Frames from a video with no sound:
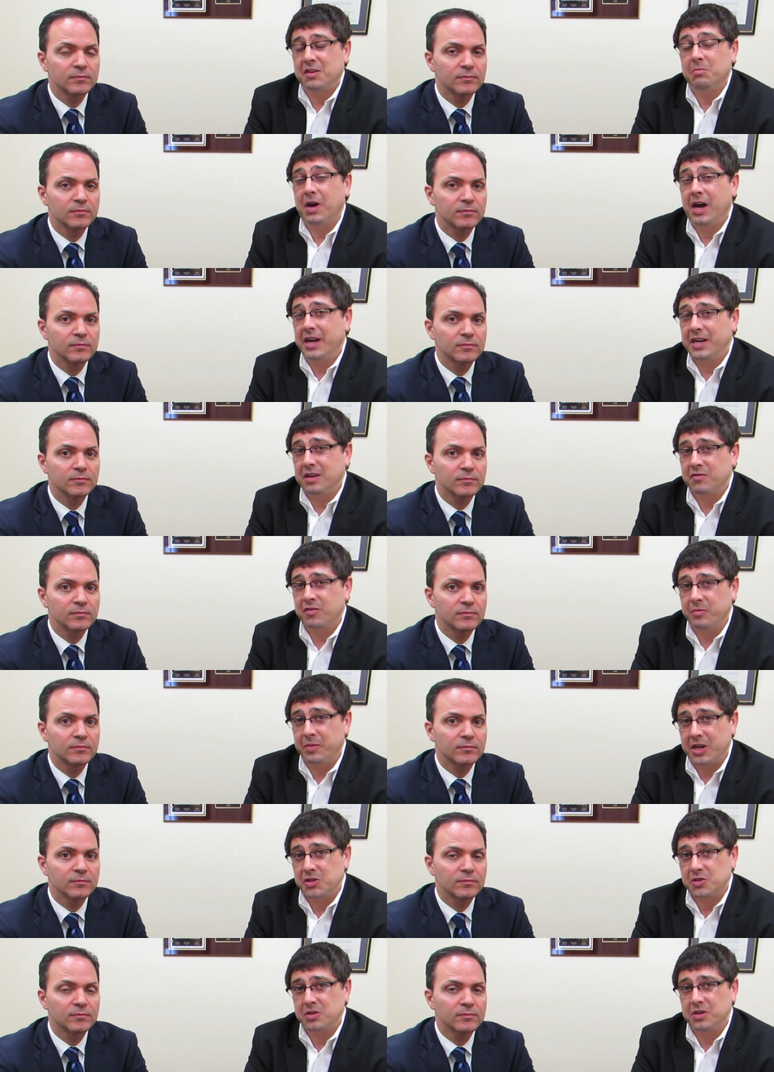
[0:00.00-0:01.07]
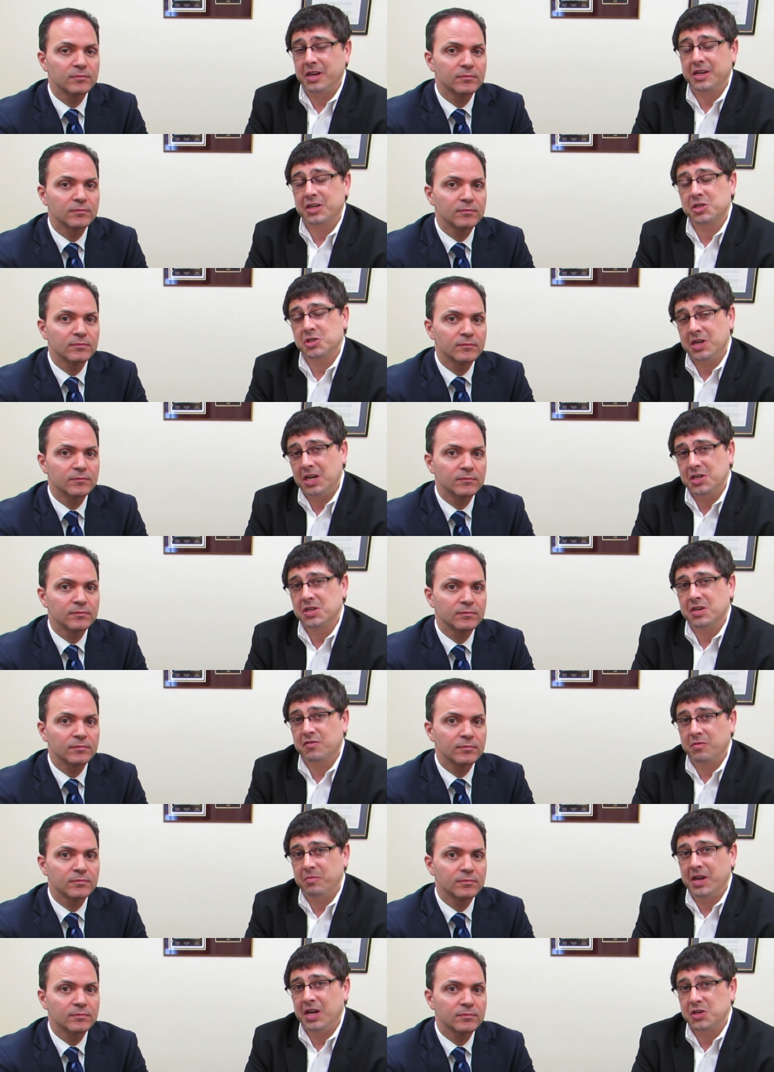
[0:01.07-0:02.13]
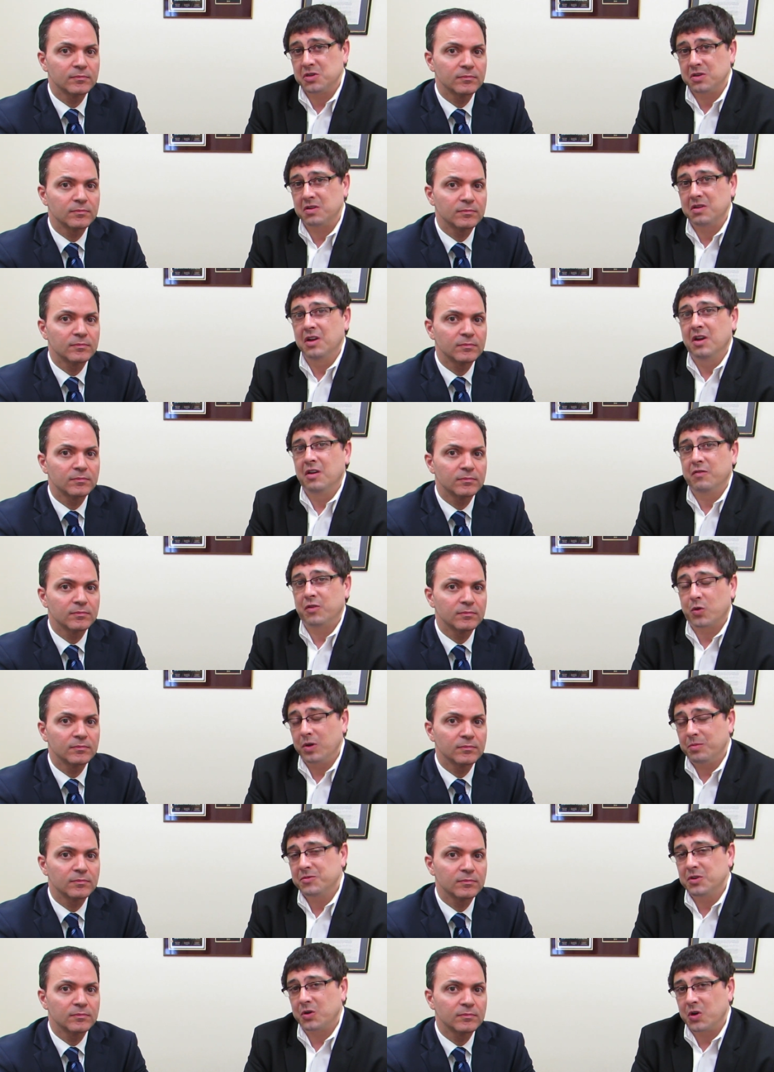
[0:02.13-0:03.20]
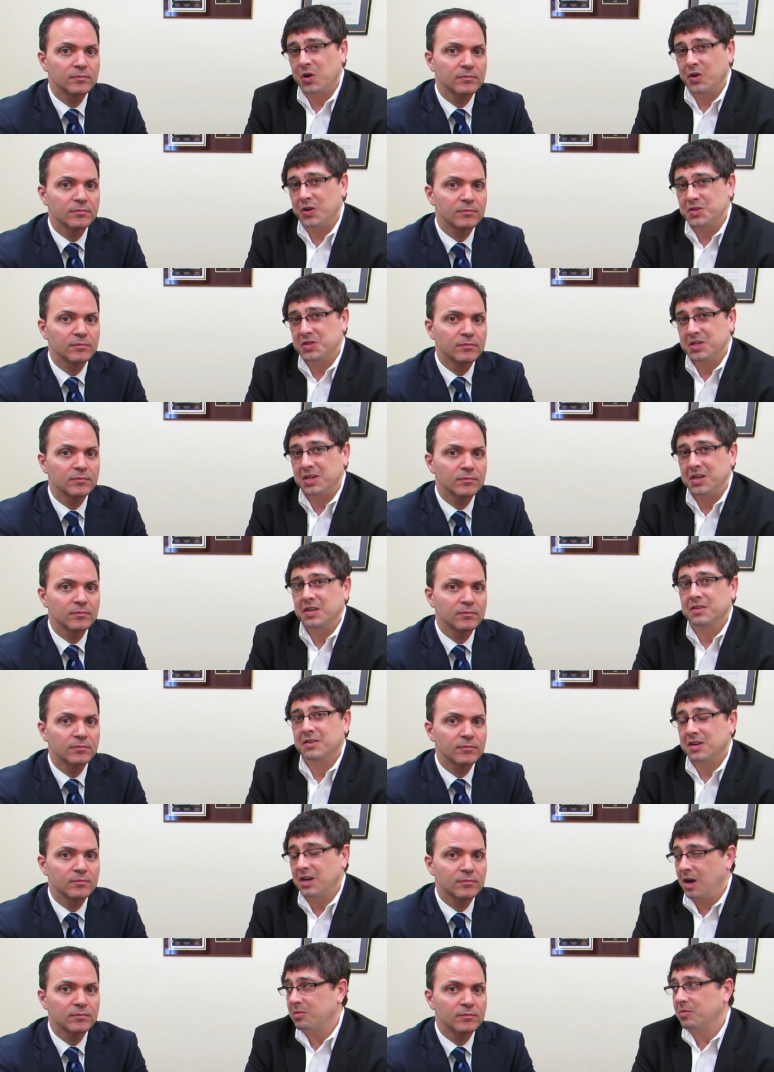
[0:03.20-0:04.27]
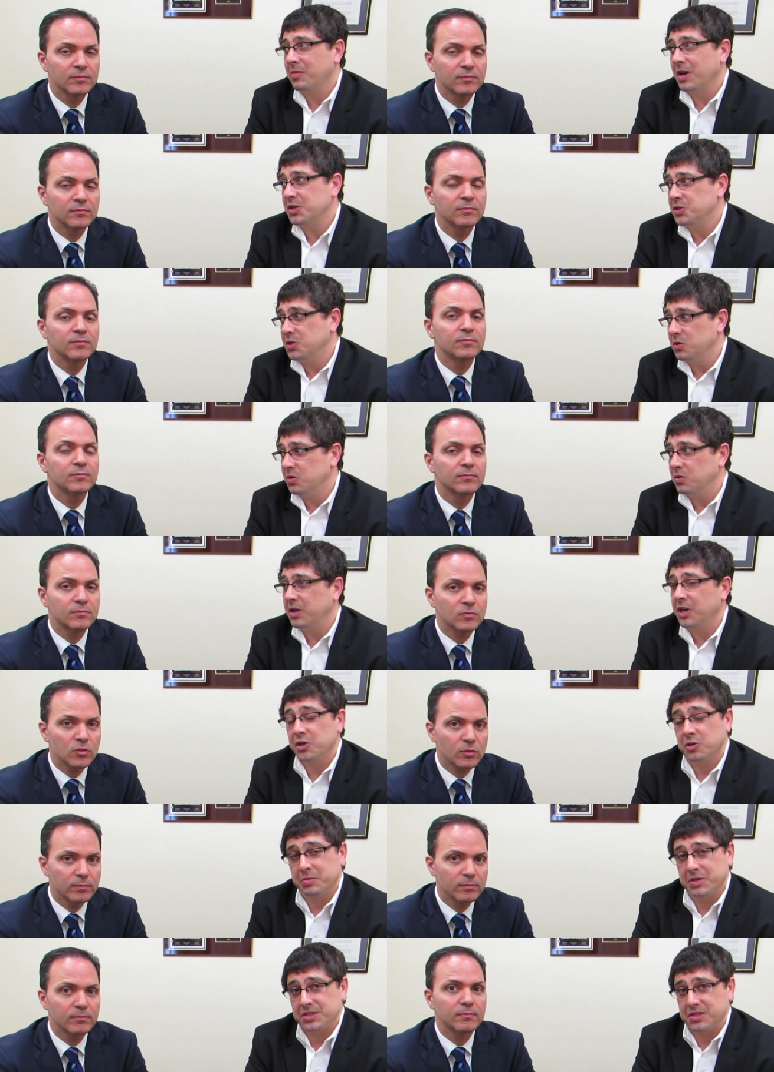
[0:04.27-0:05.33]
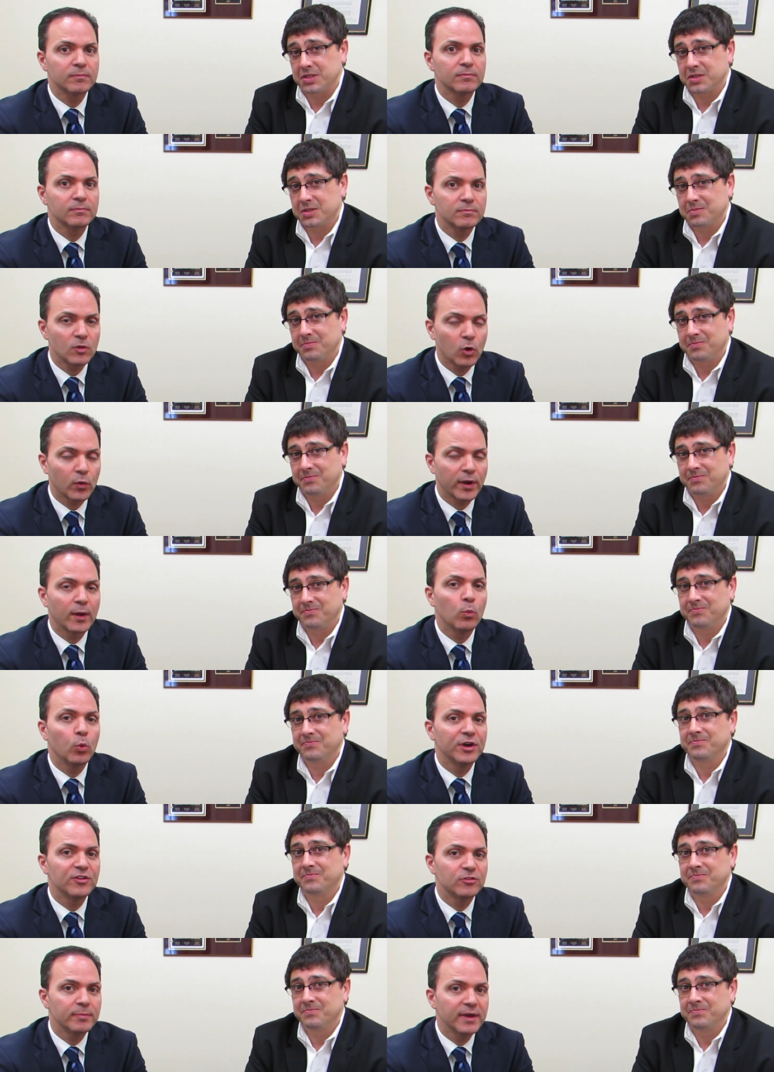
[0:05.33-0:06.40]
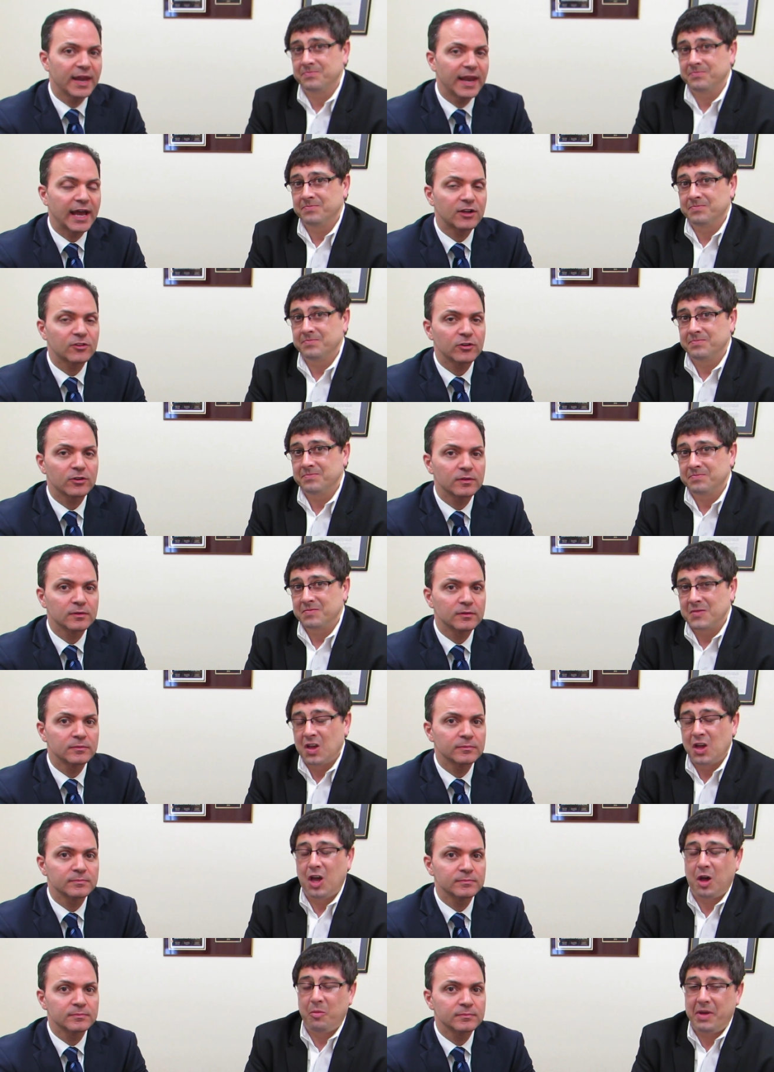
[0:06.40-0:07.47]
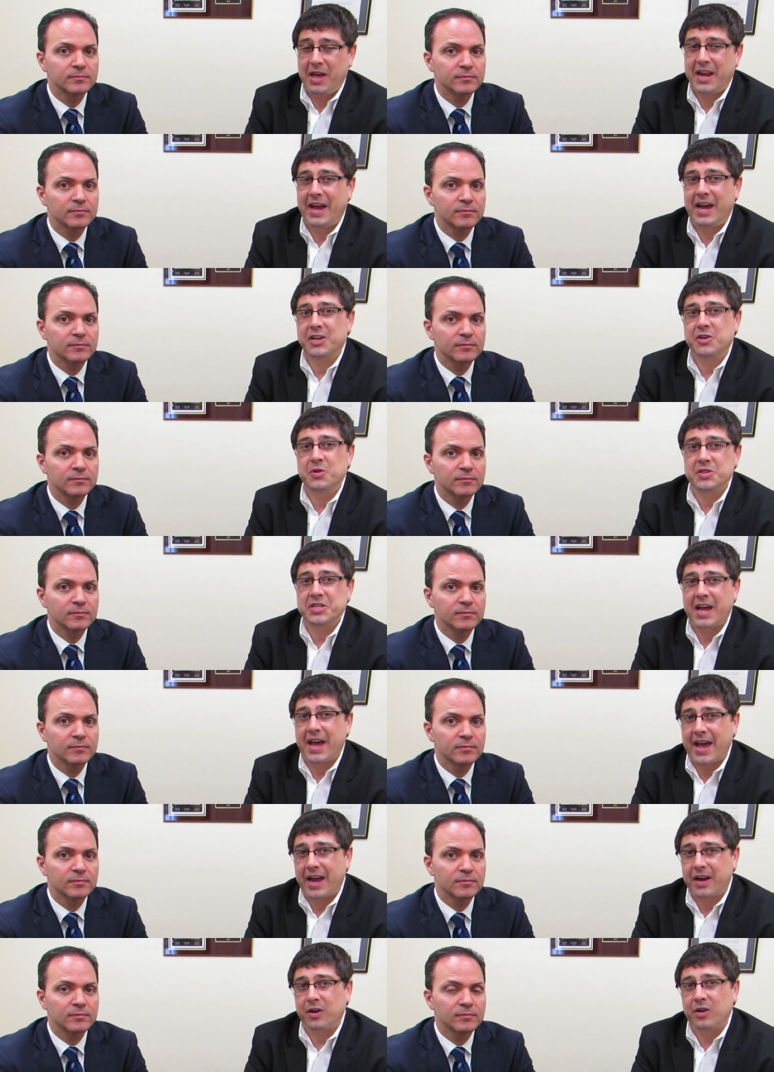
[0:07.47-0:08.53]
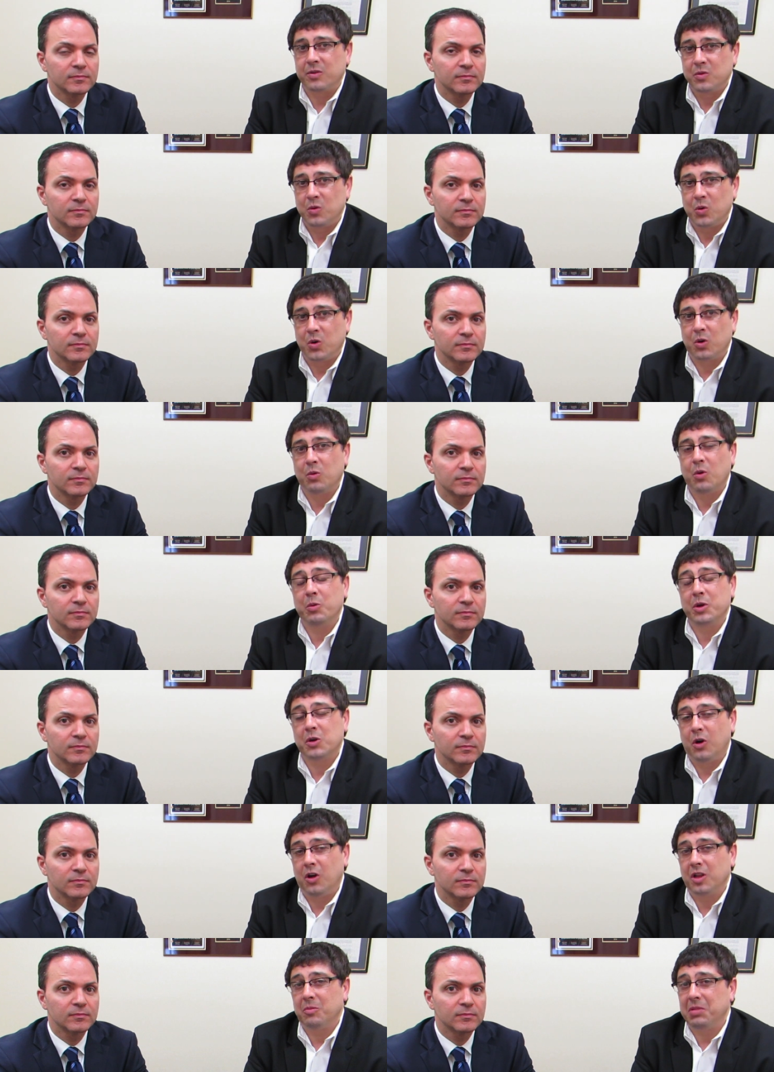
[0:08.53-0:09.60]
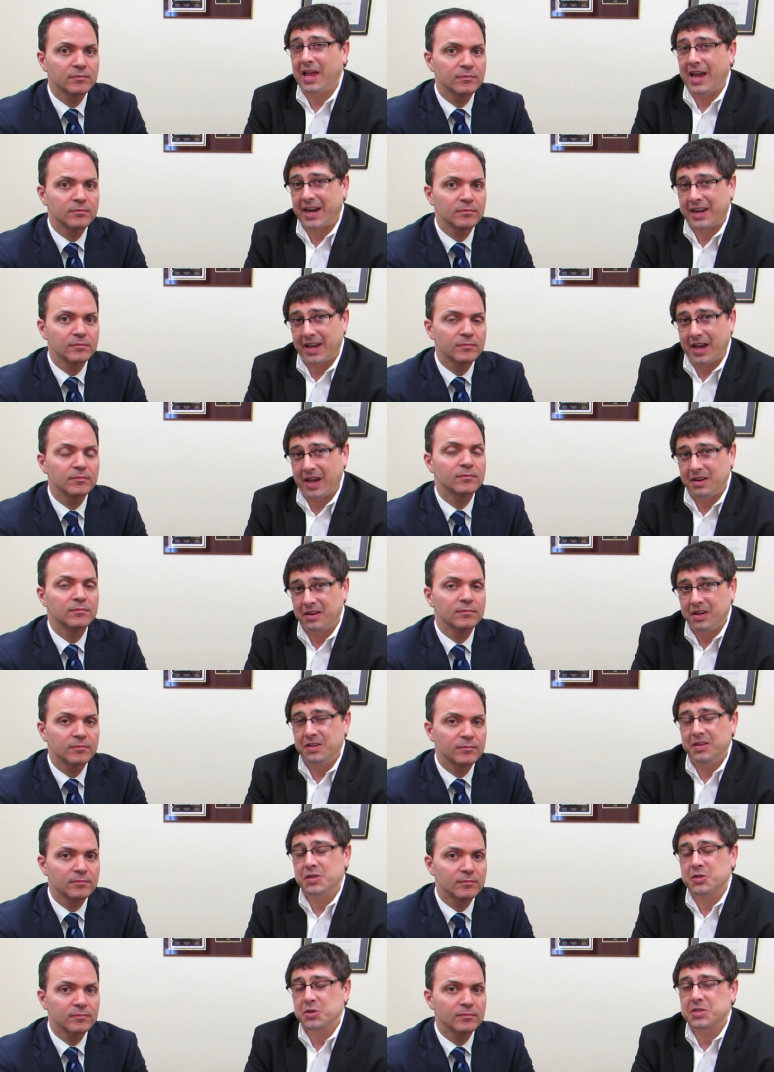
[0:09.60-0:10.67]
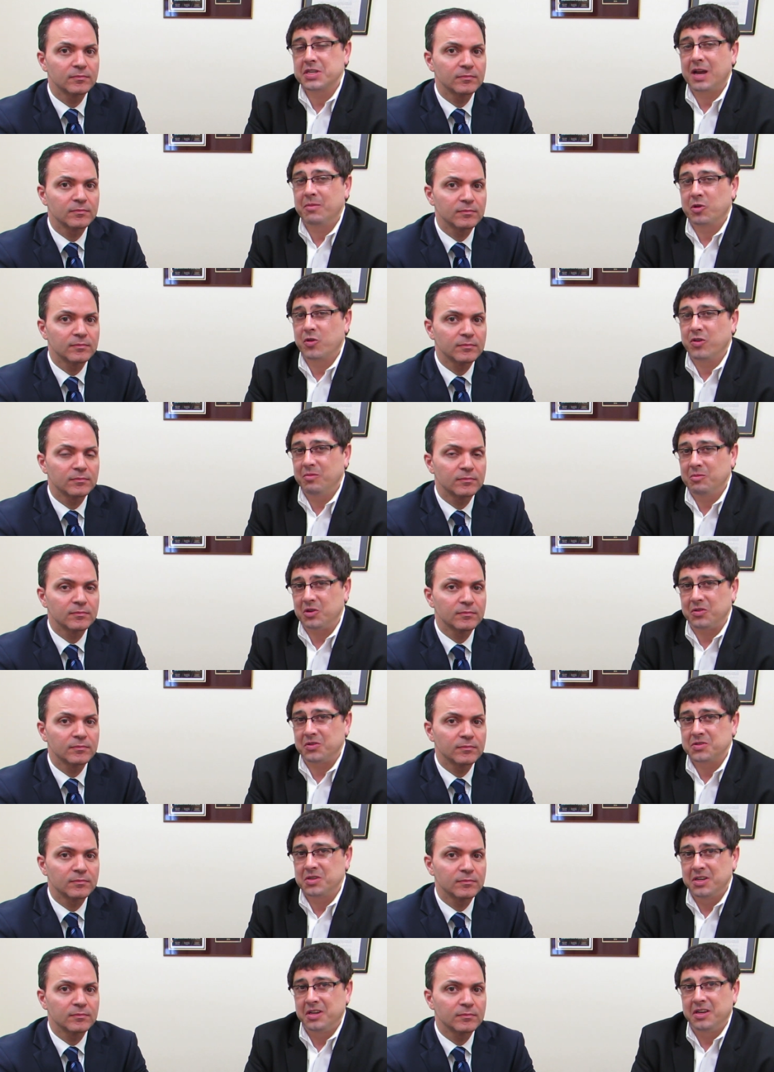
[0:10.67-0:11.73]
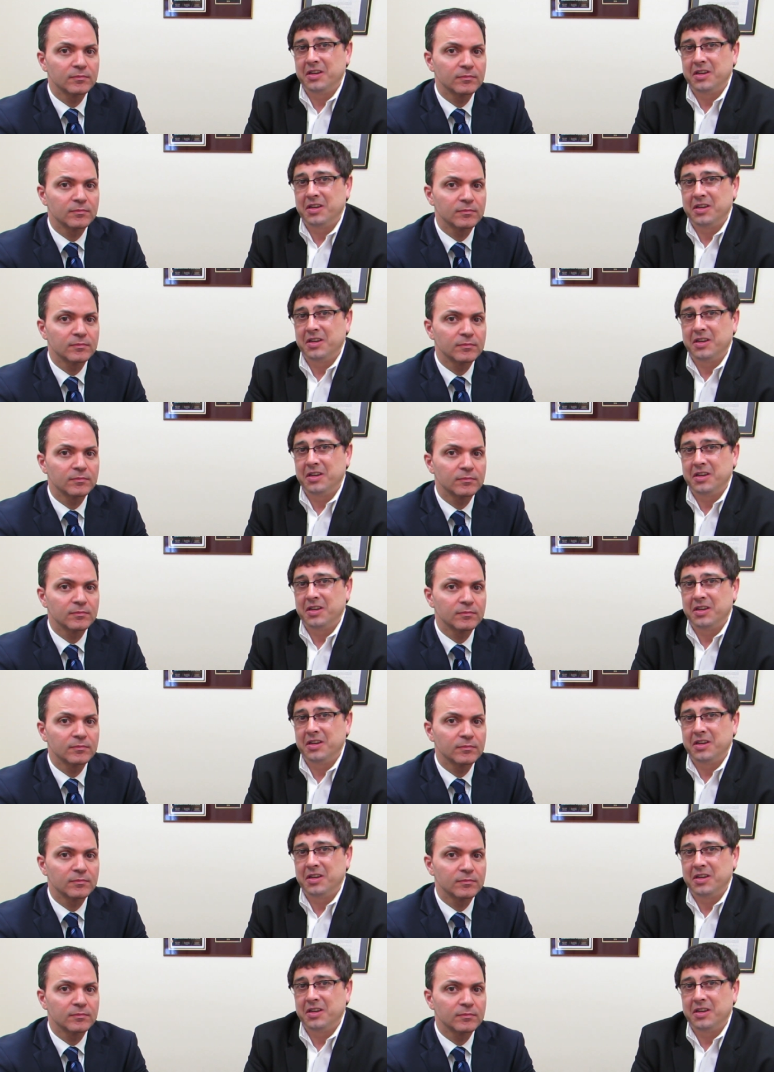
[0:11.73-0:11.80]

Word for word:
Speaker 1: to mine information and exchange information for cryptocurrency to compromise you and your business.
Speaker 2: Okay, what is a bad actor?
Speaker 1: A bad actor is a hacker, or what we call a black hat. These are cyber criminals.